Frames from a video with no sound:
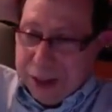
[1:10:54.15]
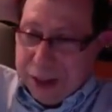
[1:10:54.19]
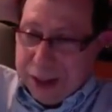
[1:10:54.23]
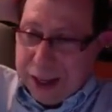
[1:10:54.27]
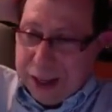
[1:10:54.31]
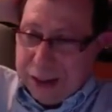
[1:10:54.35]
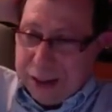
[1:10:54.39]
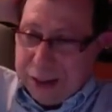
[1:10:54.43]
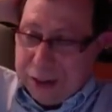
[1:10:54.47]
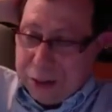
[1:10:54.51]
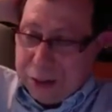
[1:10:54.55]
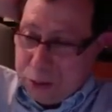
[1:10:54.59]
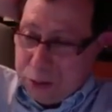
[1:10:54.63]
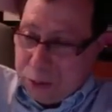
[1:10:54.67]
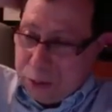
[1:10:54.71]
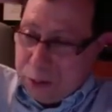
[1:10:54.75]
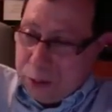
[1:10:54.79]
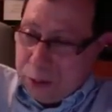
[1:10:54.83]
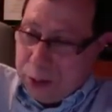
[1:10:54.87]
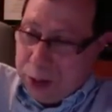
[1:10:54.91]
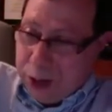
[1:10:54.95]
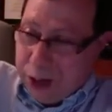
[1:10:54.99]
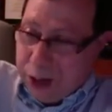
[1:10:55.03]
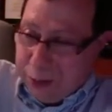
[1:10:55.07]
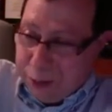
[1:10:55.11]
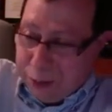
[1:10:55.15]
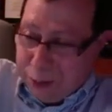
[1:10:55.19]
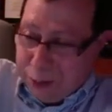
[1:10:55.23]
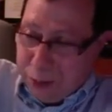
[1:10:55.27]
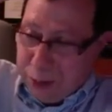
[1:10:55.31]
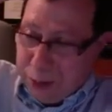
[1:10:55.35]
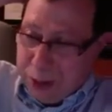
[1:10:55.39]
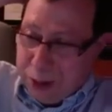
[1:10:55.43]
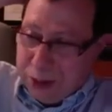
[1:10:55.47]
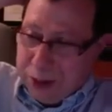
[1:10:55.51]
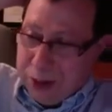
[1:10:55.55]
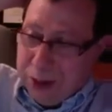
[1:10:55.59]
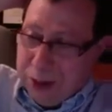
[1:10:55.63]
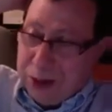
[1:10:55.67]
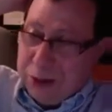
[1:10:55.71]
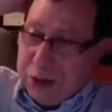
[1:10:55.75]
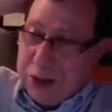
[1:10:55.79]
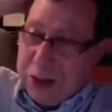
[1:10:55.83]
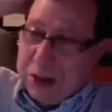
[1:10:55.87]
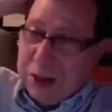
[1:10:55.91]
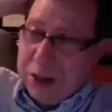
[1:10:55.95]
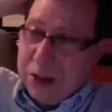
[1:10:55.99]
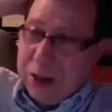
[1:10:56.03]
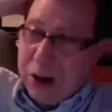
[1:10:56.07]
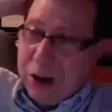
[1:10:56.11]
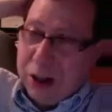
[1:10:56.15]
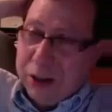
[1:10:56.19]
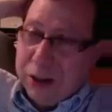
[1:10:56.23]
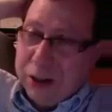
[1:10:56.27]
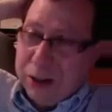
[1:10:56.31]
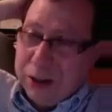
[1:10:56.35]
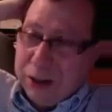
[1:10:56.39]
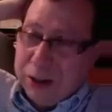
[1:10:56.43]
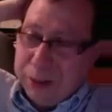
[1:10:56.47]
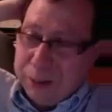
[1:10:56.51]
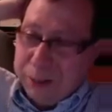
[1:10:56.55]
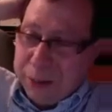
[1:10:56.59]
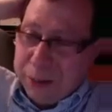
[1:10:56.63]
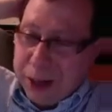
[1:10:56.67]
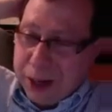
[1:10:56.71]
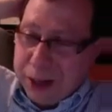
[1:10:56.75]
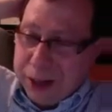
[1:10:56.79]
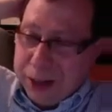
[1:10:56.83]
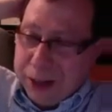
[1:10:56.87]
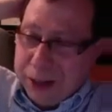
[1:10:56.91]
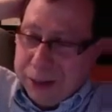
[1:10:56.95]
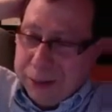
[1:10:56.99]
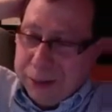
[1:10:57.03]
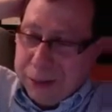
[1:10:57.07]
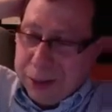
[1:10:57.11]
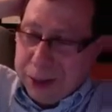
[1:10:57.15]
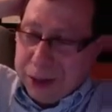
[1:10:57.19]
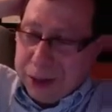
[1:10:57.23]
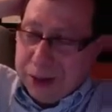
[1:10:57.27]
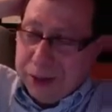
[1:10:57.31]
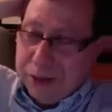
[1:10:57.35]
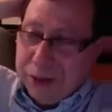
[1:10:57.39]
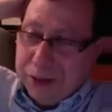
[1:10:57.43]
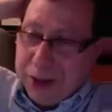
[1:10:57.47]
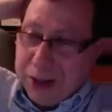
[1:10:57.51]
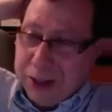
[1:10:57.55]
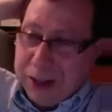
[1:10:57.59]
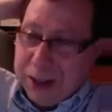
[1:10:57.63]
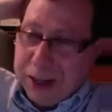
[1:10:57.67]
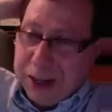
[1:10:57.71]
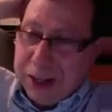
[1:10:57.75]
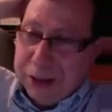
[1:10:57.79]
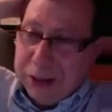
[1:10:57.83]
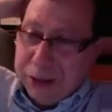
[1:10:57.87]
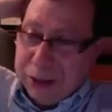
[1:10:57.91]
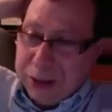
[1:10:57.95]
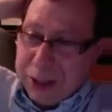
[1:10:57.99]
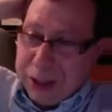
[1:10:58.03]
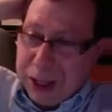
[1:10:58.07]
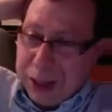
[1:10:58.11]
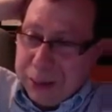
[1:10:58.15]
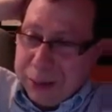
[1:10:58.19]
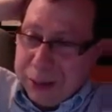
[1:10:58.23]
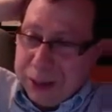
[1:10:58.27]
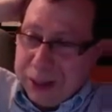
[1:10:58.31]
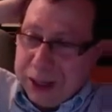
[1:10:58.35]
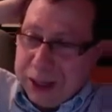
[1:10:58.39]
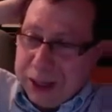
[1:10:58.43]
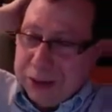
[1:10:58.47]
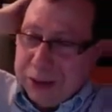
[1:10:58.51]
that was originally authored by my good friend Andrew Gelman.